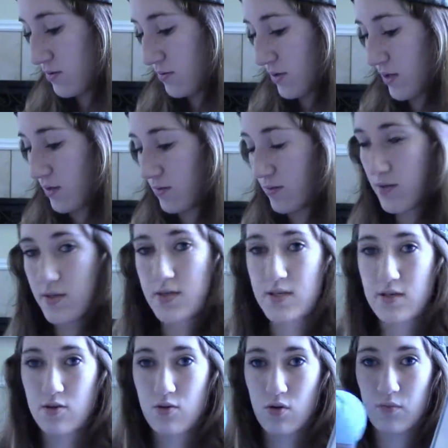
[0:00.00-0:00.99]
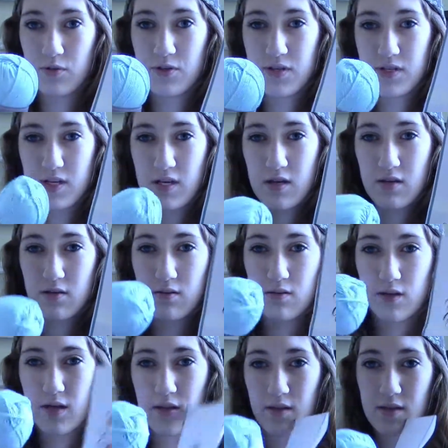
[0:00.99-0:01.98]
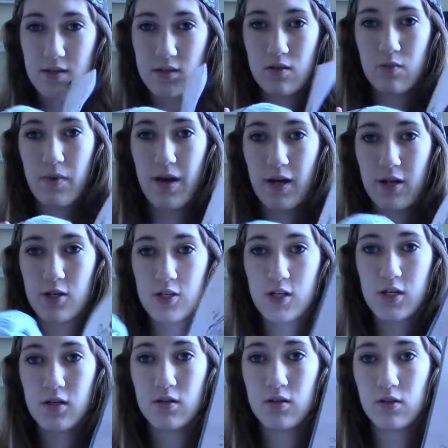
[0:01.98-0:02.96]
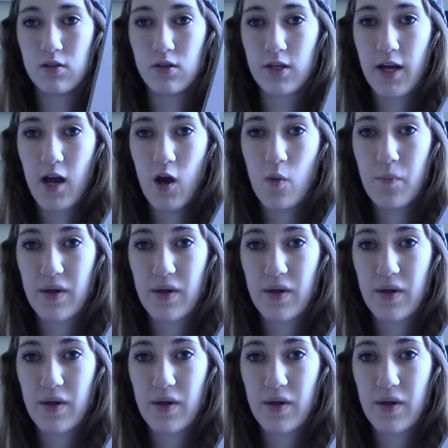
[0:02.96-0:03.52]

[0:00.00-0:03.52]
Like, this is a normal skein, like this little packaging. Look at how